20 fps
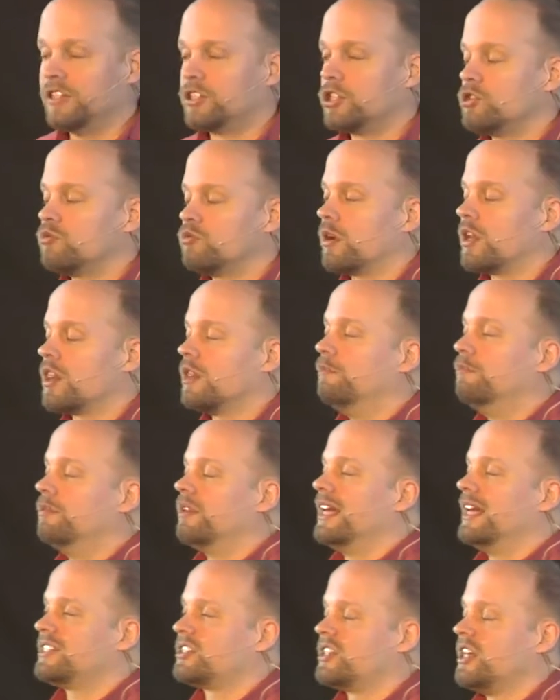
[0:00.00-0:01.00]
This is one of the
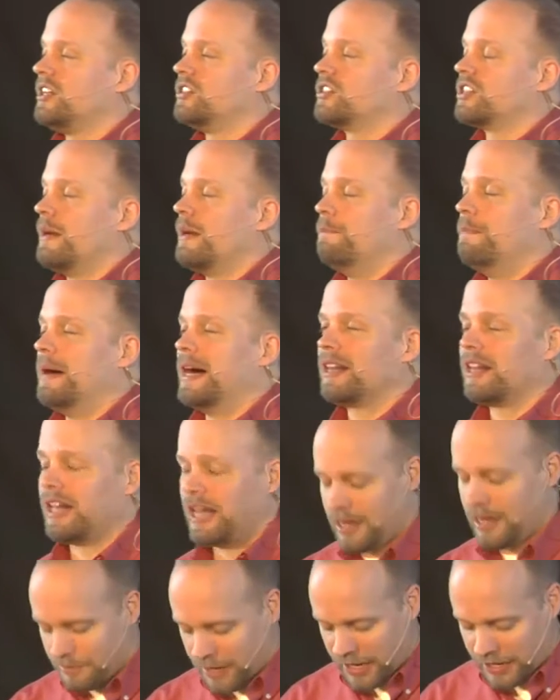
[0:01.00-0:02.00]
blessings that
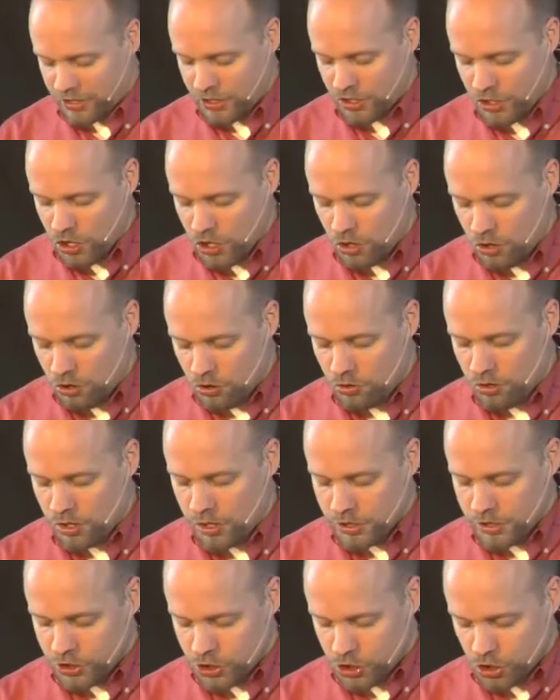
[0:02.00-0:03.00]
Balaam had no
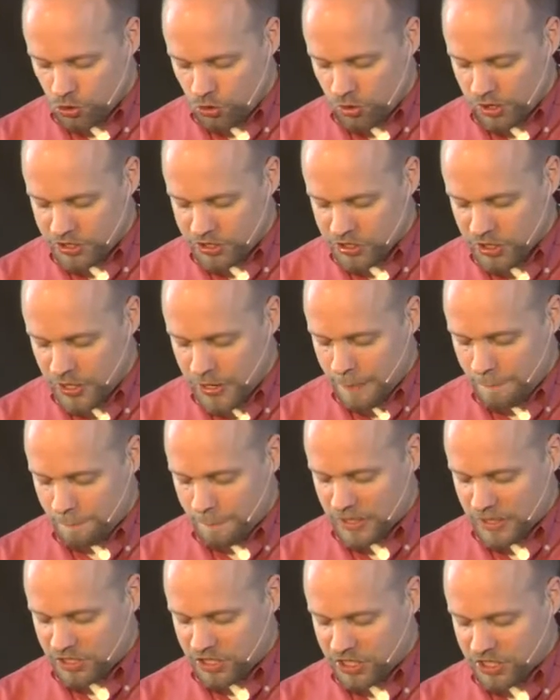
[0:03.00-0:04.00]
choice
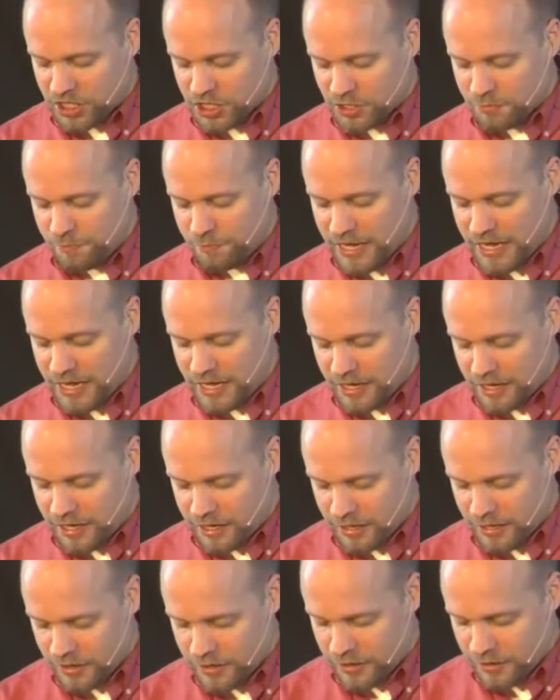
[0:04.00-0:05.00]
but to
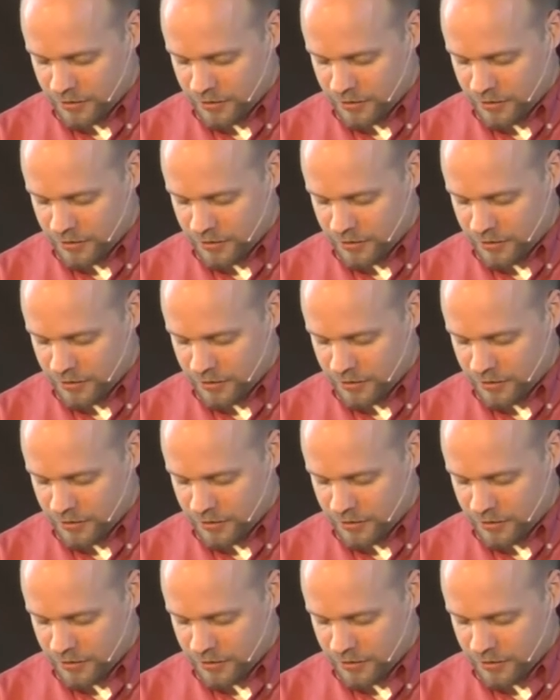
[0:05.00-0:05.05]
speak